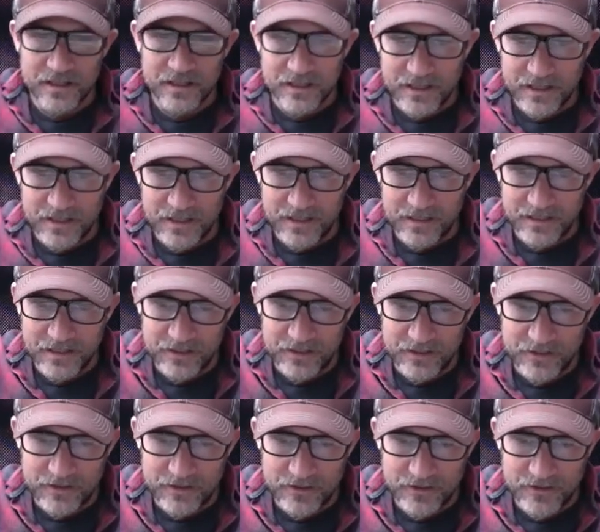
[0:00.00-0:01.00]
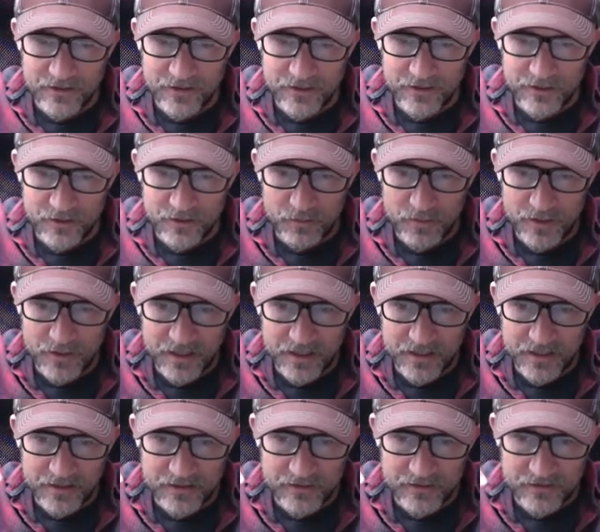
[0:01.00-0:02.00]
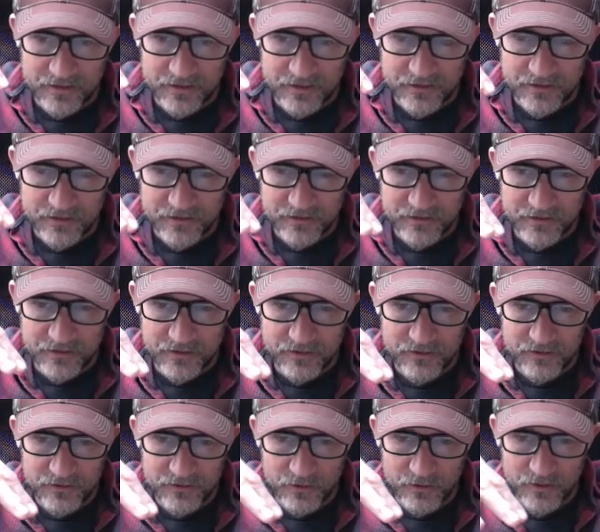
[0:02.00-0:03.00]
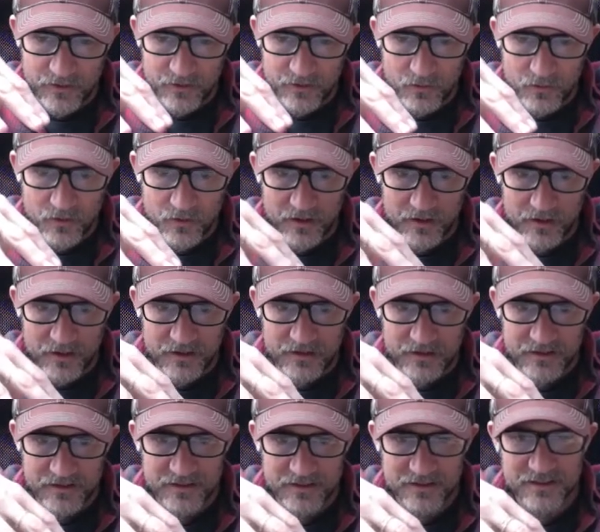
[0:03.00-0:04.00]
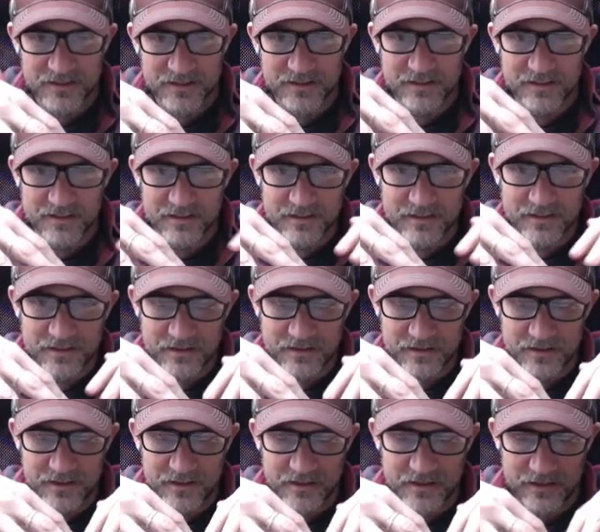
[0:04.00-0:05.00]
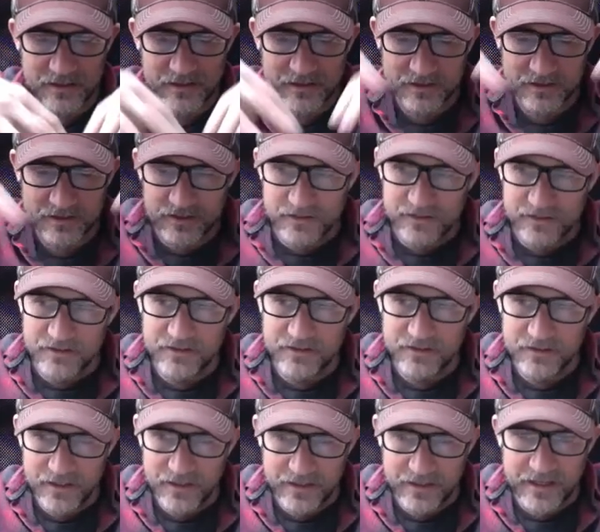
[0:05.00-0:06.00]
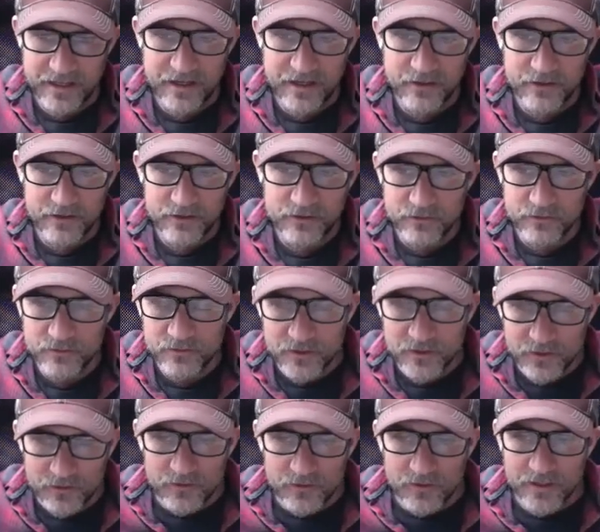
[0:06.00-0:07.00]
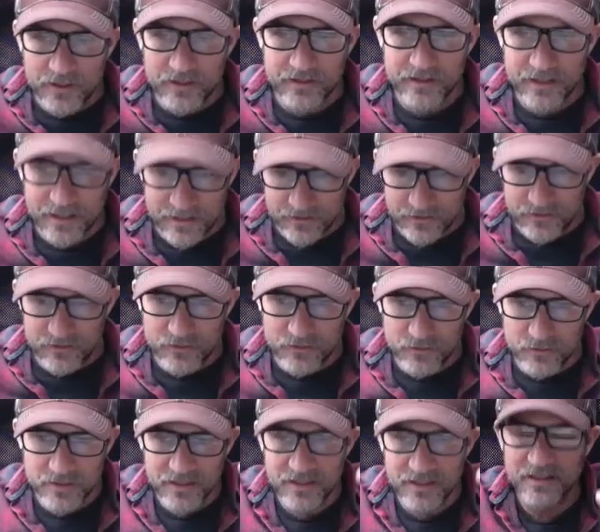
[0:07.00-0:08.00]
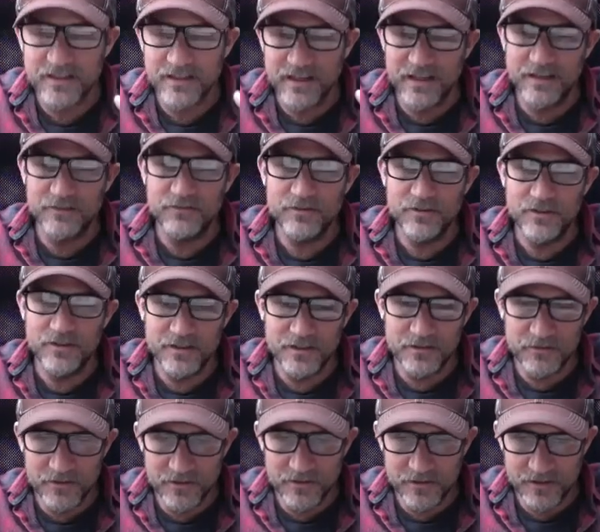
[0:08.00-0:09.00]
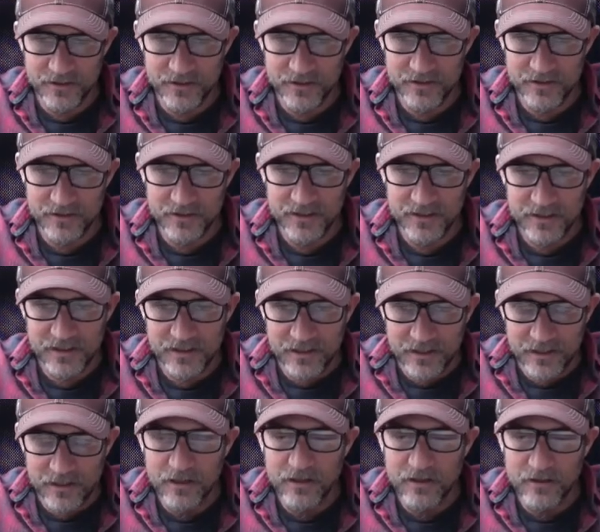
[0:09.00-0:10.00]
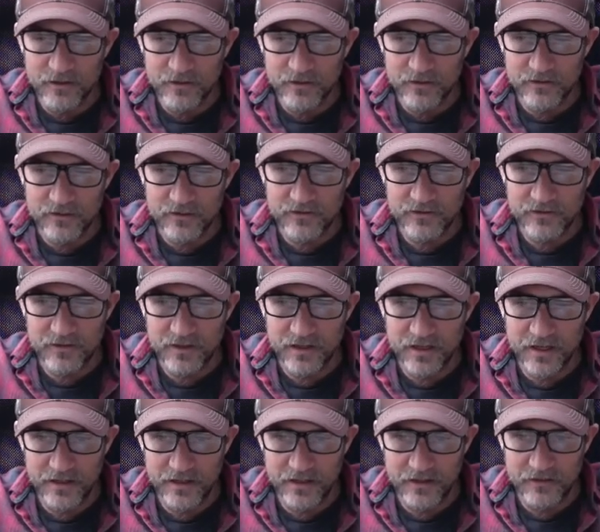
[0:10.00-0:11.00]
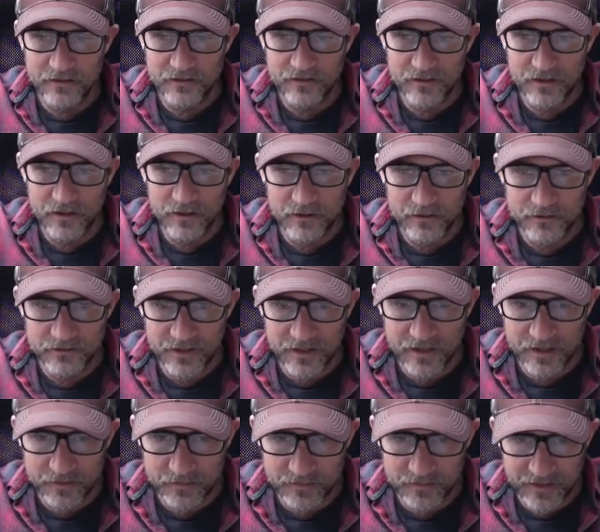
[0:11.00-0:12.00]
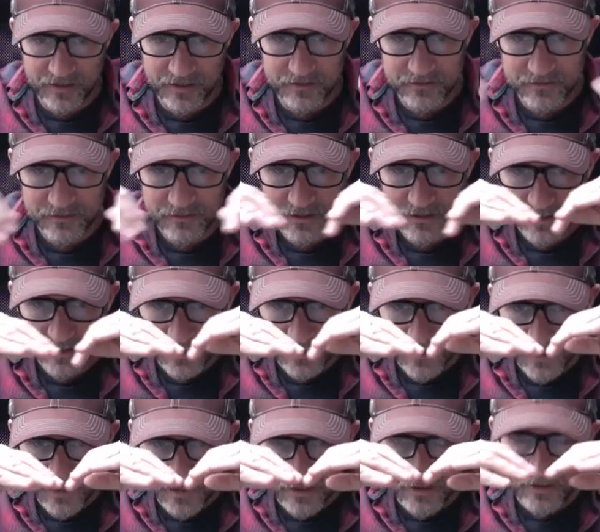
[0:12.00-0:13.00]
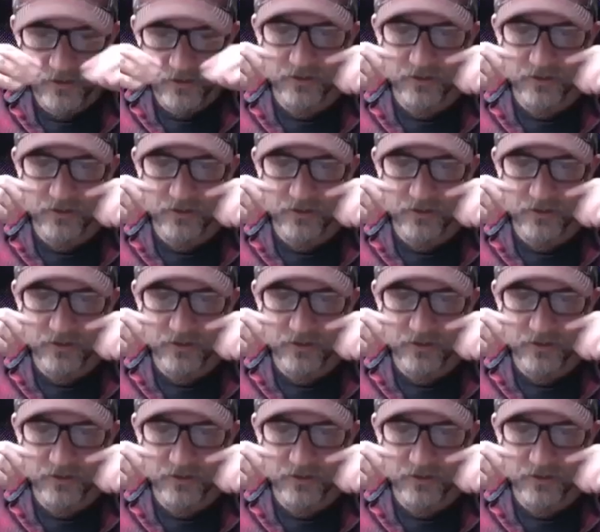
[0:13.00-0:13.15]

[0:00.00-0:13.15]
and then your body starts to distort the water. Okay. Now you look at that, zoom in on that really, really close, and then slow time down. And then you could